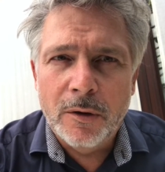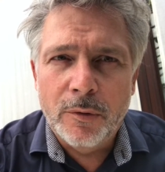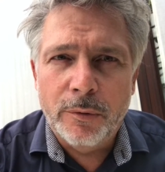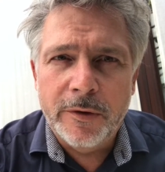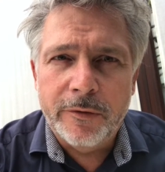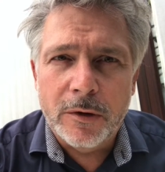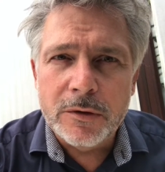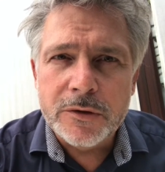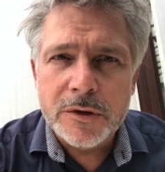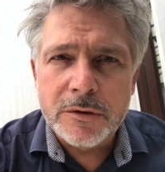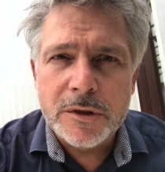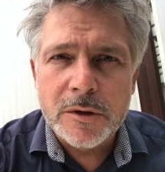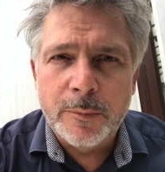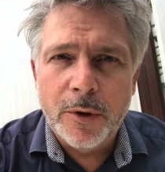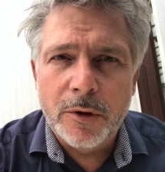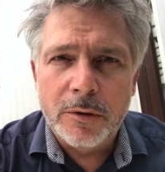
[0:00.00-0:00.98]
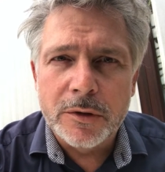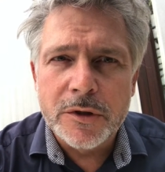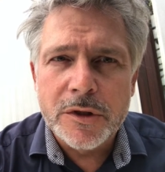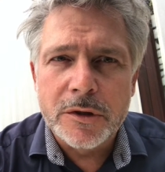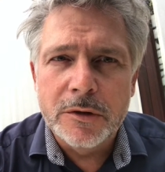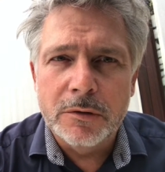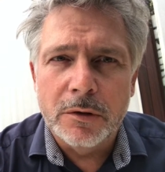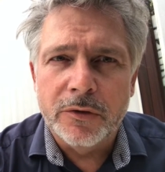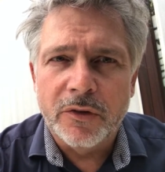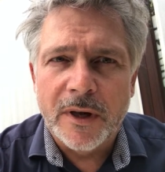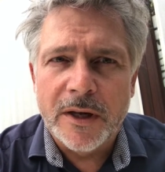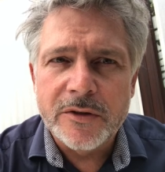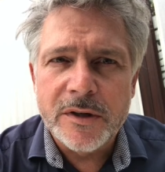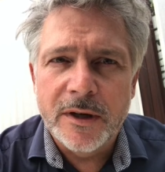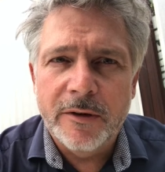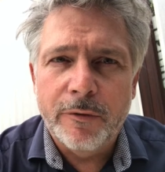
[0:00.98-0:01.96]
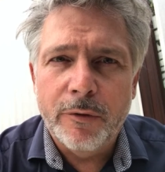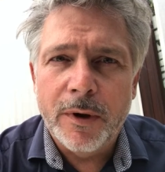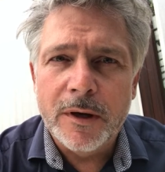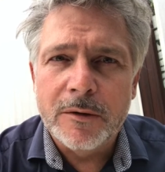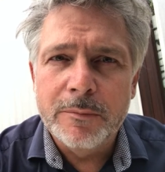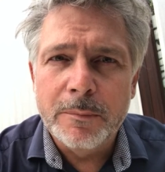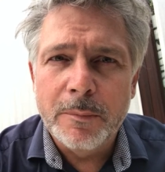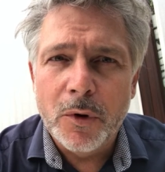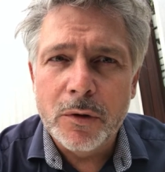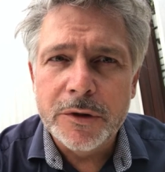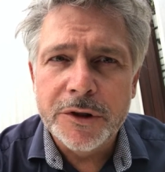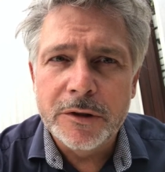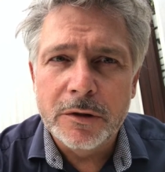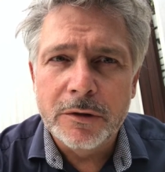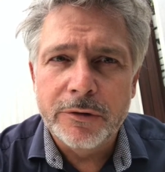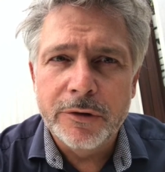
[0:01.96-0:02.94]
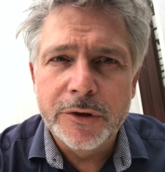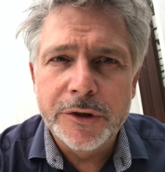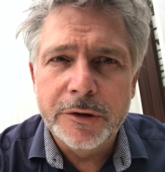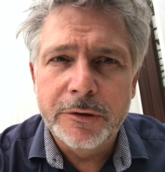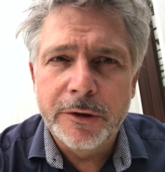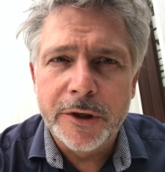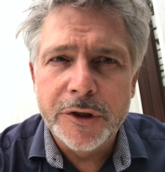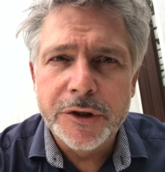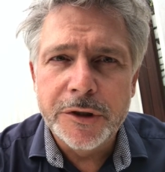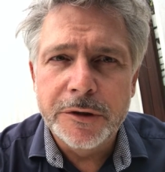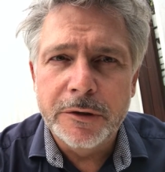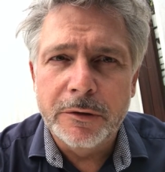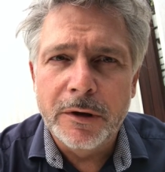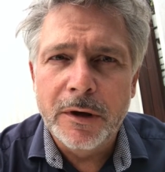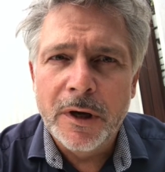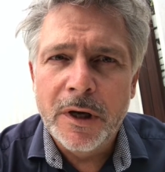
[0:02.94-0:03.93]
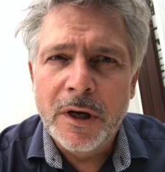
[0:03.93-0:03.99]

We've also supported schools as they have welcomed more children during June